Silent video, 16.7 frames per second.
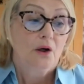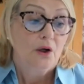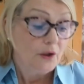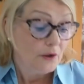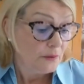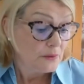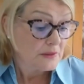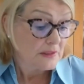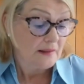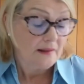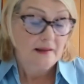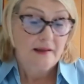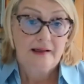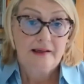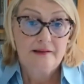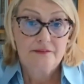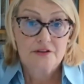whose
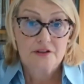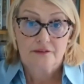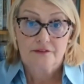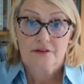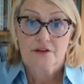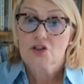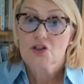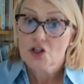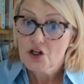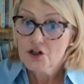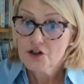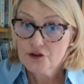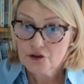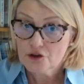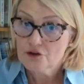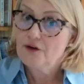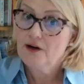lives have
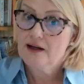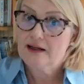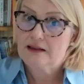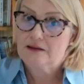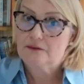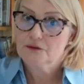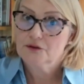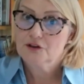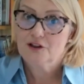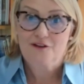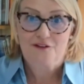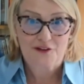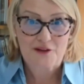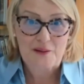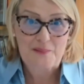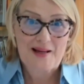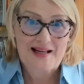turned around for
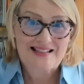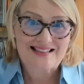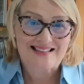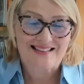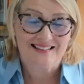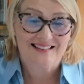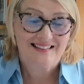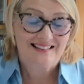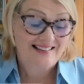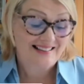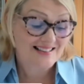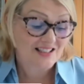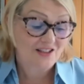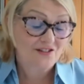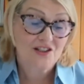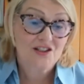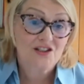the better as
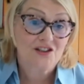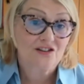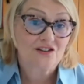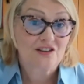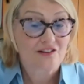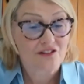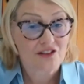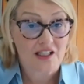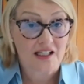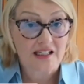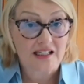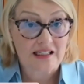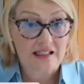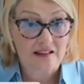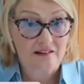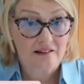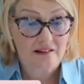a result of
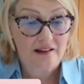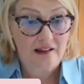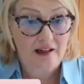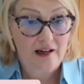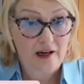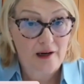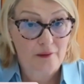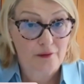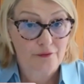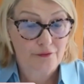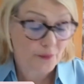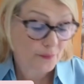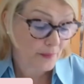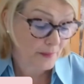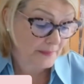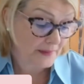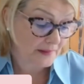taking our For
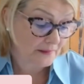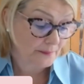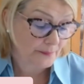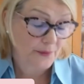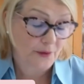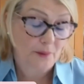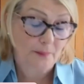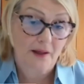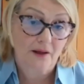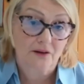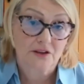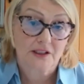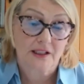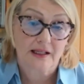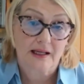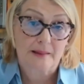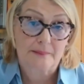Women
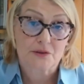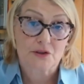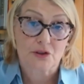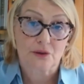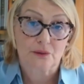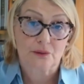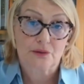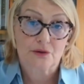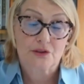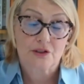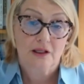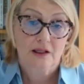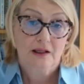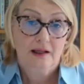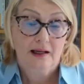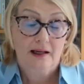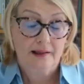probiotic capsules.
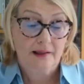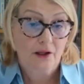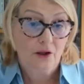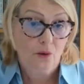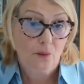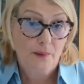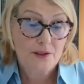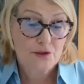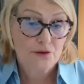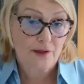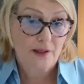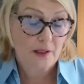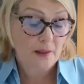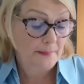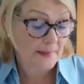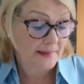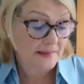And I always
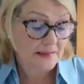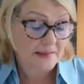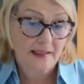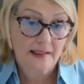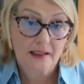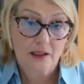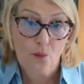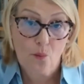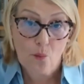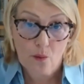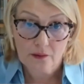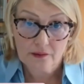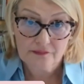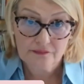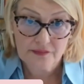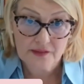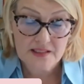recommend taking one
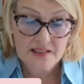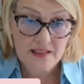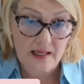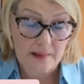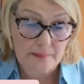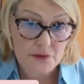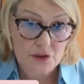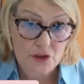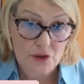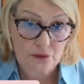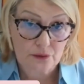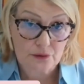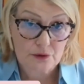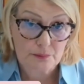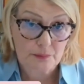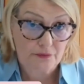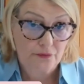of these
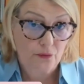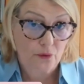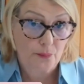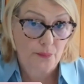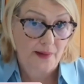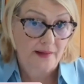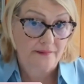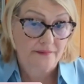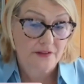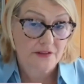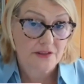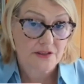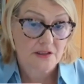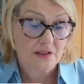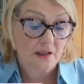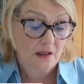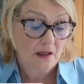capsules before
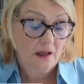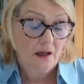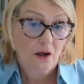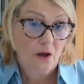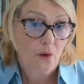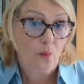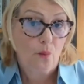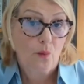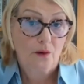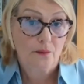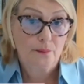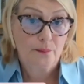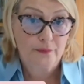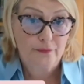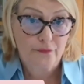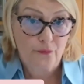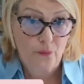breakfast and one
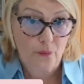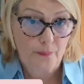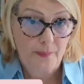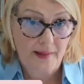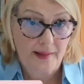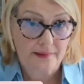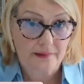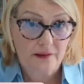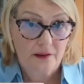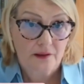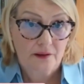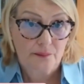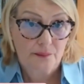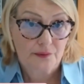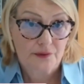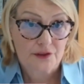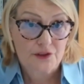before bed
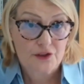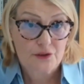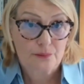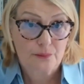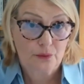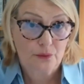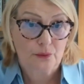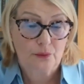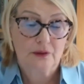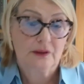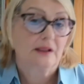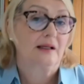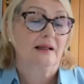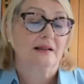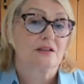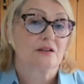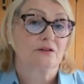with a small
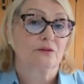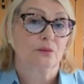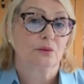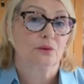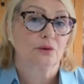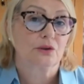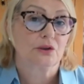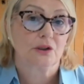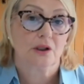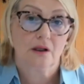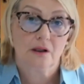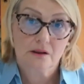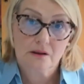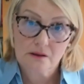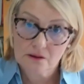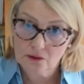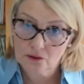glass of water,
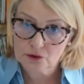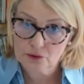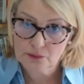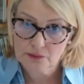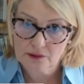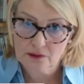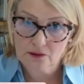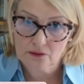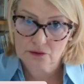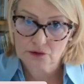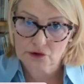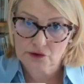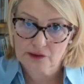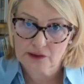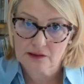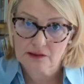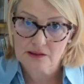not with hot
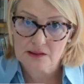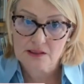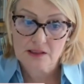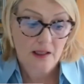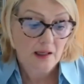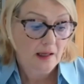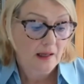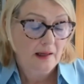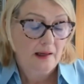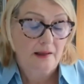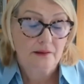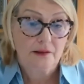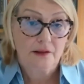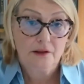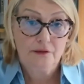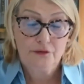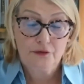drinks. And
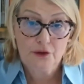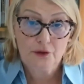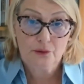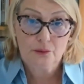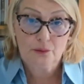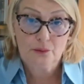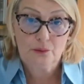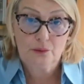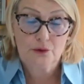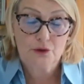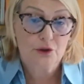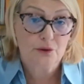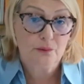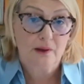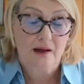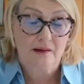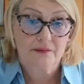if you
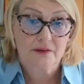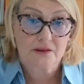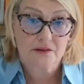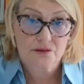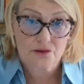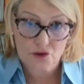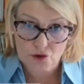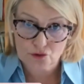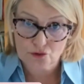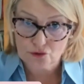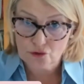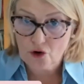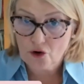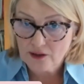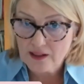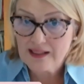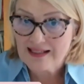do have a
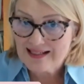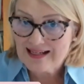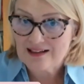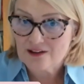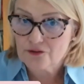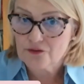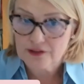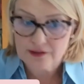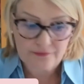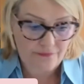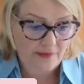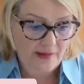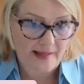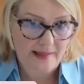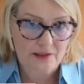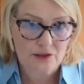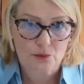strong gag
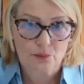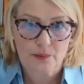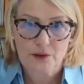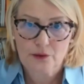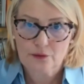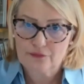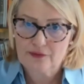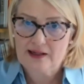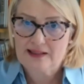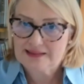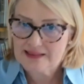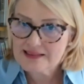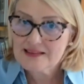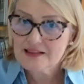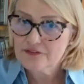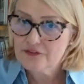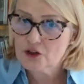reflex where you find it
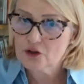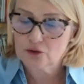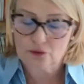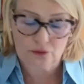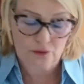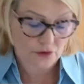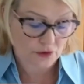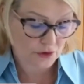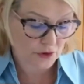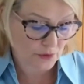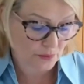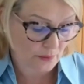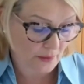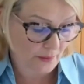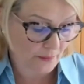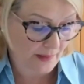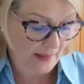difficult to
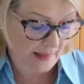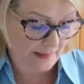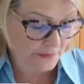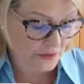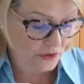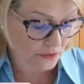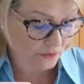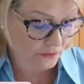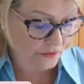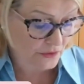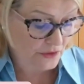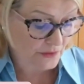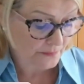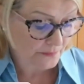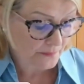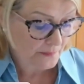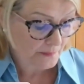swallow capsules,
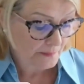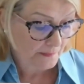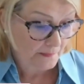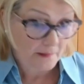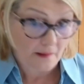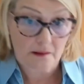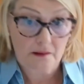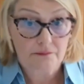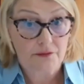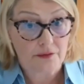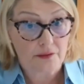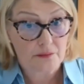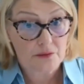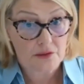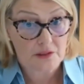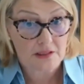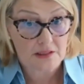even though
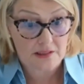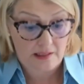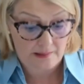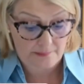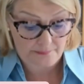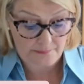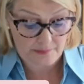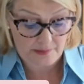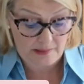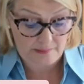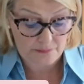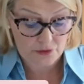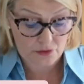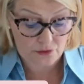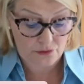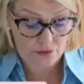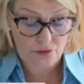these
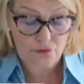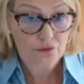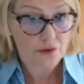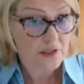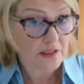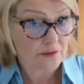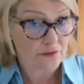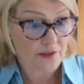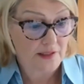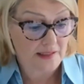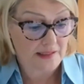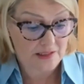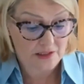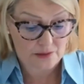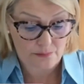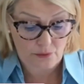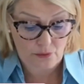capsules are really, really
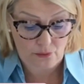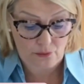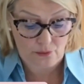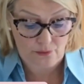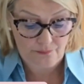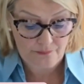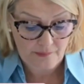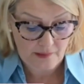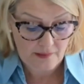small,